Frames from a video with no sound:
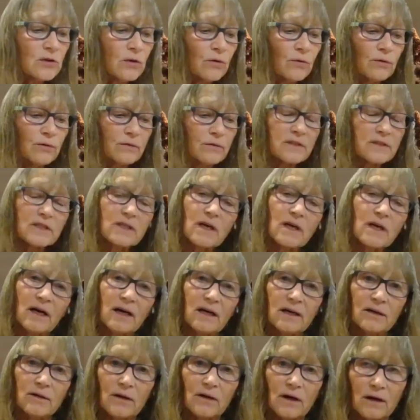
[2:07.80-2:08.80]
So
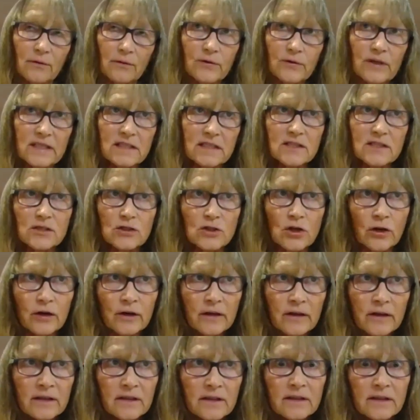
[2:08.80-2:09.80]
uh, we
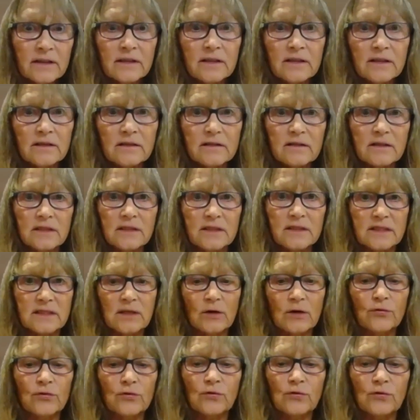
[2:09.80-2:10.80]
started the
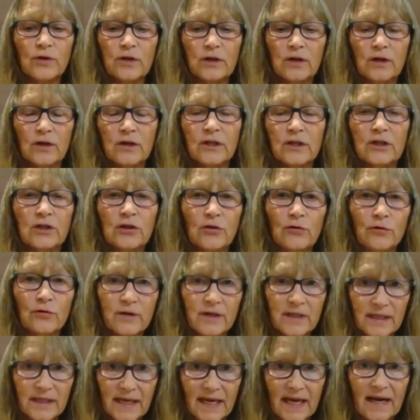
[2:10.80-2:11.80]
South Okanagan
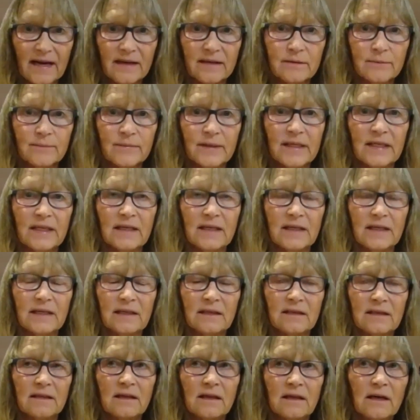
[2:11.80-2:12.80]
Yoga Academy
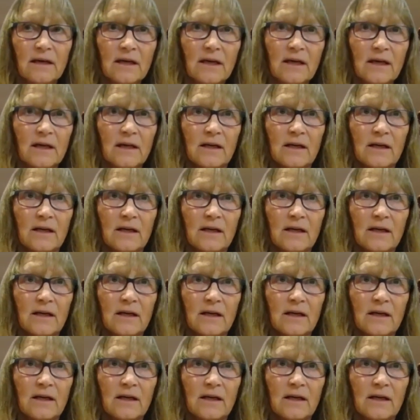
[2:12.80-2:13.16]
in